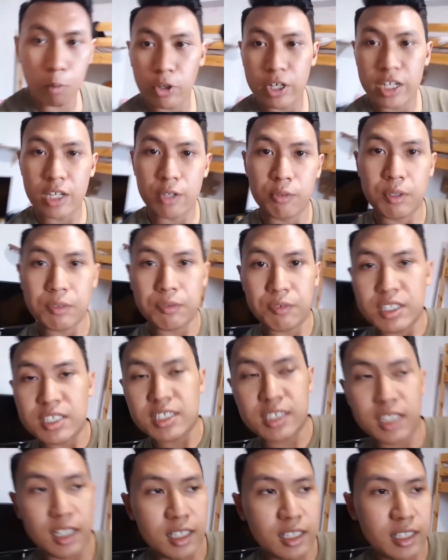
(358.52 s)
in the morning
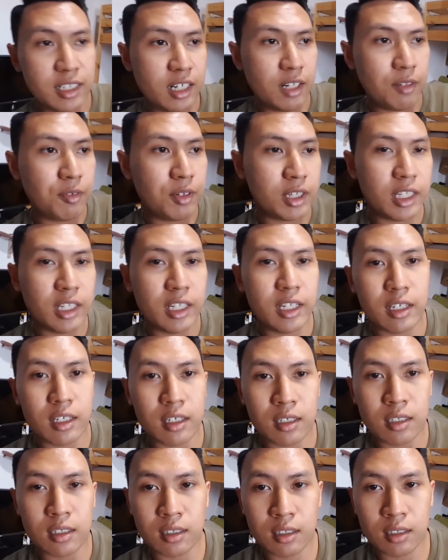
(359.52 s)
with Rizal and
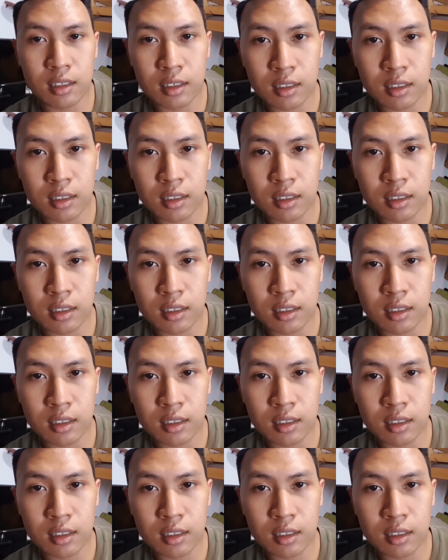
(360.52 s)
everything